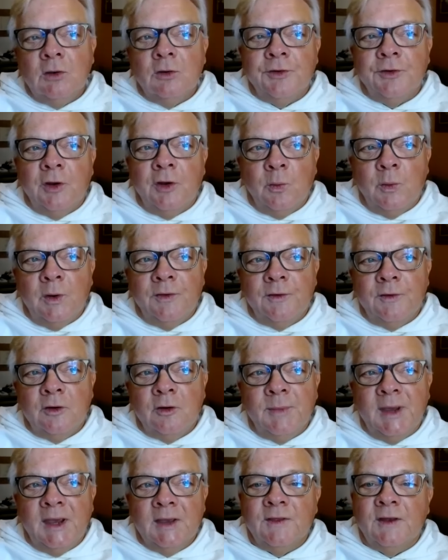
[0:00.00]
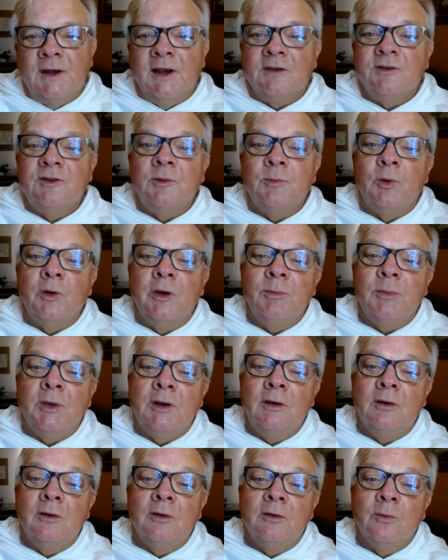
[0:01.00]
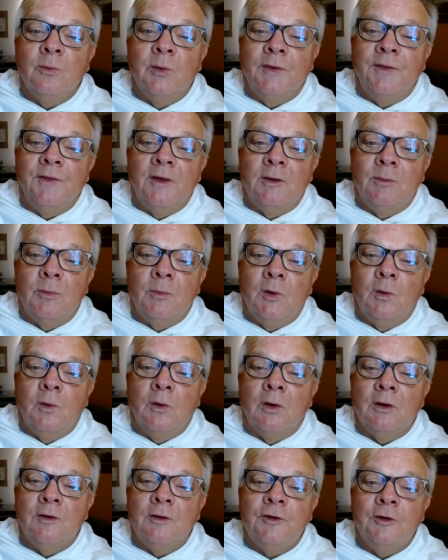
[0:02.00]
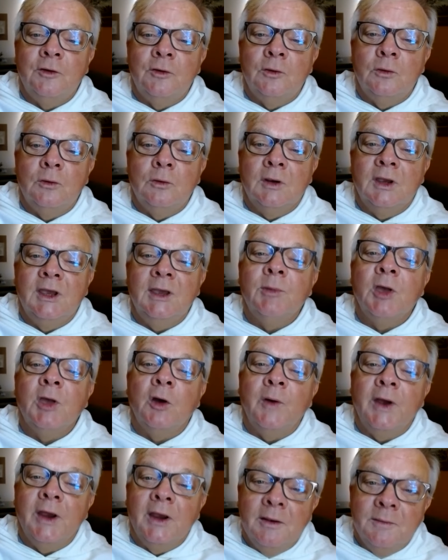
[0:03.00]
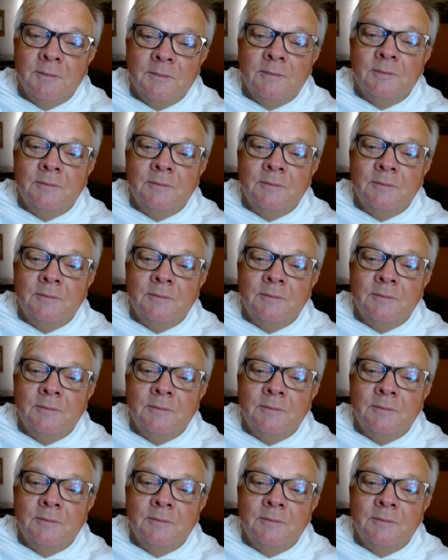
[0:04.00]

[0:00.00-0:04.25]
you'll know whether to make the next appointment with them or to keep going.